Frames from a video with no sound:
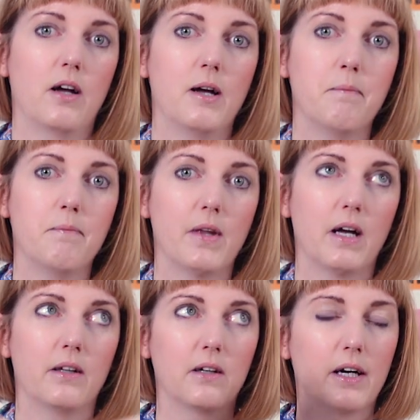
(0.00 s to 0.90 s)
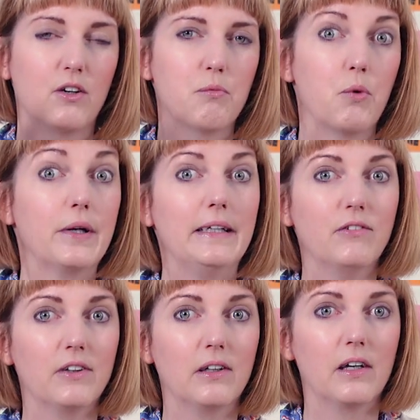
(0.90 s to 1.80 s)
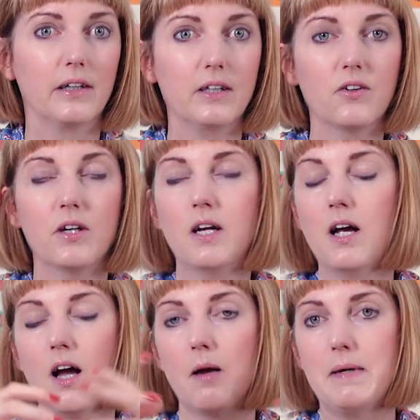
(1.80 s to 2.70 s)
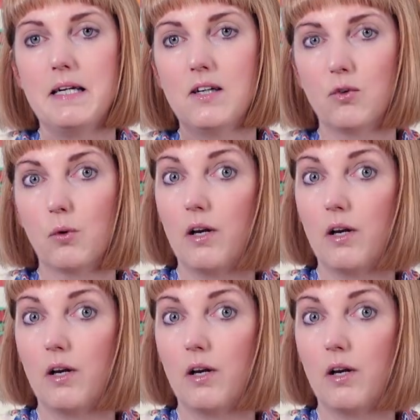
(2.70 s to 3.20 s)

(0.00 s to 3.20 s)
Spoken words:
and the kind of more even light. I mean, it's all